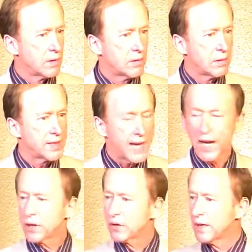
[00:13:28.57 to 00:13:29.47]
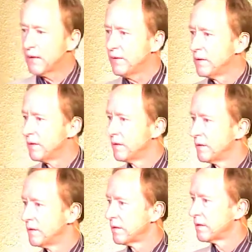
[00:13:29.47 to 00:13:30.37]
is that how you live?
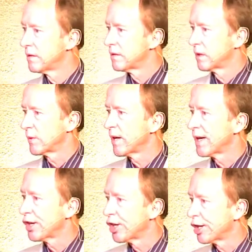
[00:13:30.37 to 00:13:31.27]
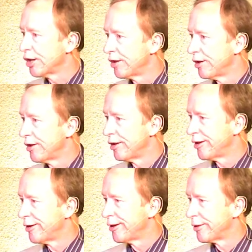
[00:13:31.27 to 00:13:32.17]
Or do we hang on?
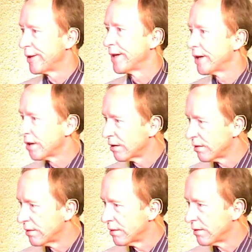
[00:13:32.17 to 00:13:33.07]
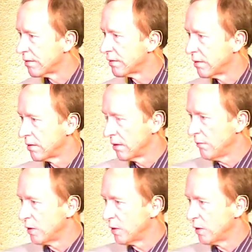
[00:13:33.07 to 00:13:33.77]
we hang on? You've moved